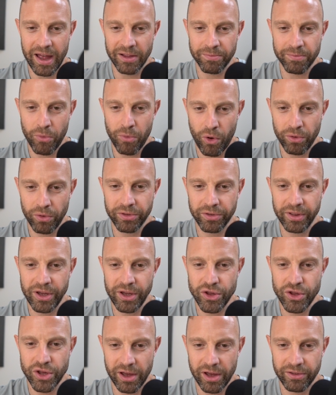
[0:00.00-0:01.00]

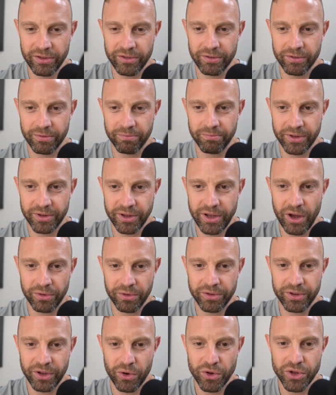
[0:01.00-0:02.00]
mostly just
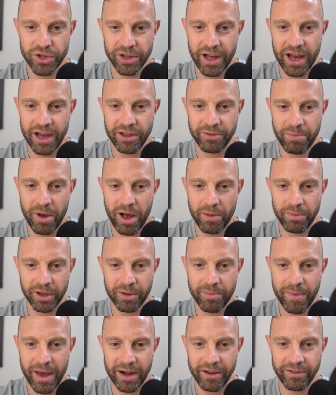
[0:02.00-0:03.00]
socialized
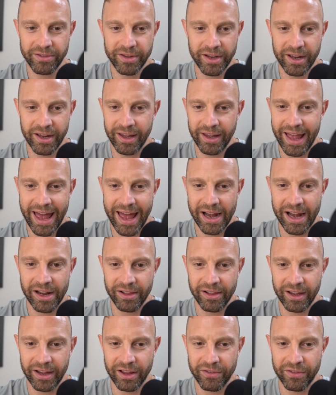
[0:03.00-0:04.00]
public medicine in
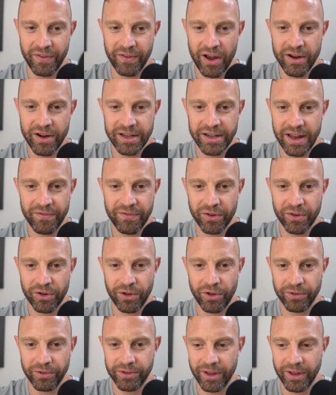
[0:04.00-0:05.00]
Canada. Like, it's very
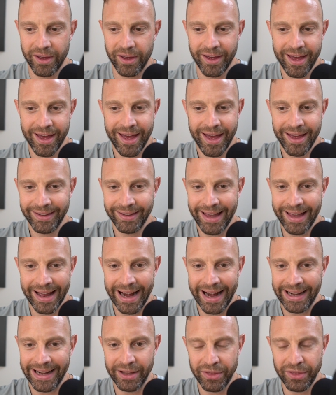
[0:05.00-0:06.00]
difficult to get
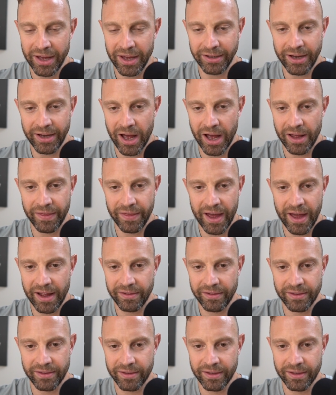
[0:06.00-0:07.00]
anything done
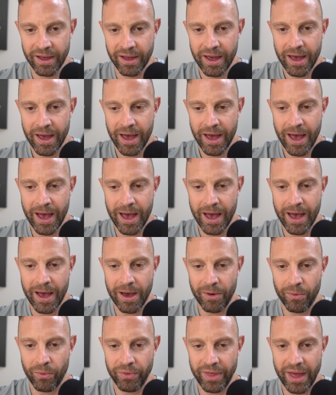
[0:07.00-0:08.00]
that's
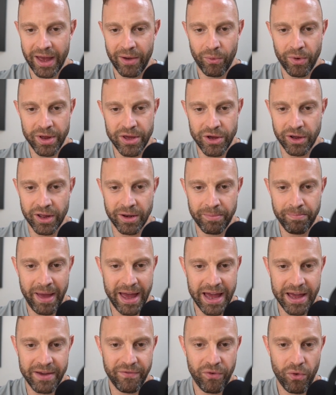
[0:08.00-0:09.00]
where you can
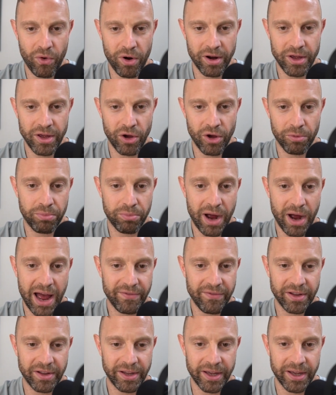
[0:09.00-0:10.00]
pay for it,
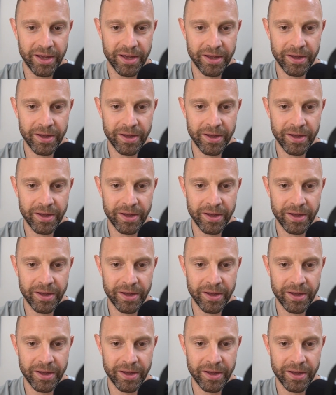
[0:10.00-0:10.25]
privately.